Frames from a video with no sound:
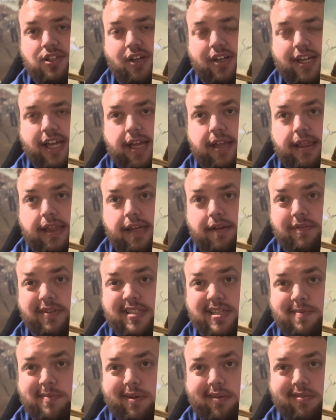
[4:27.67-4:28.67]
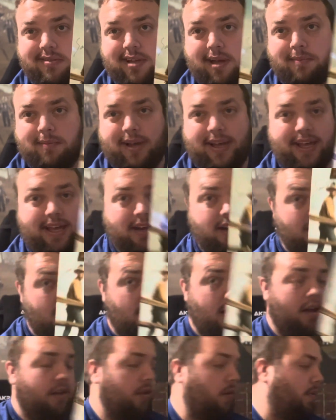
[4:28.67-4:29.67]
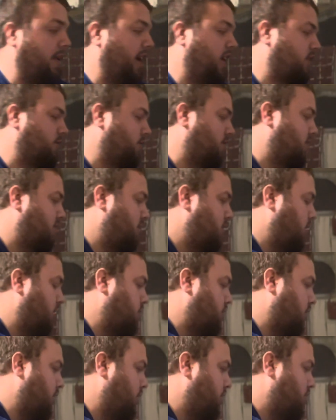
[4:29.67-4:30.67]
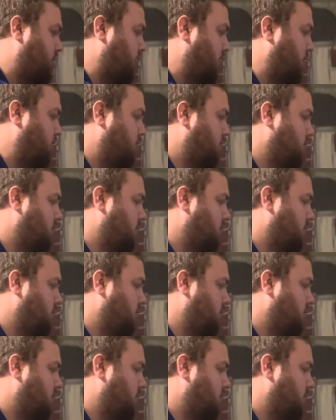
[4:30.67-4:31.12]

I can't think of his name off the top of my head. The Ranch was such a good show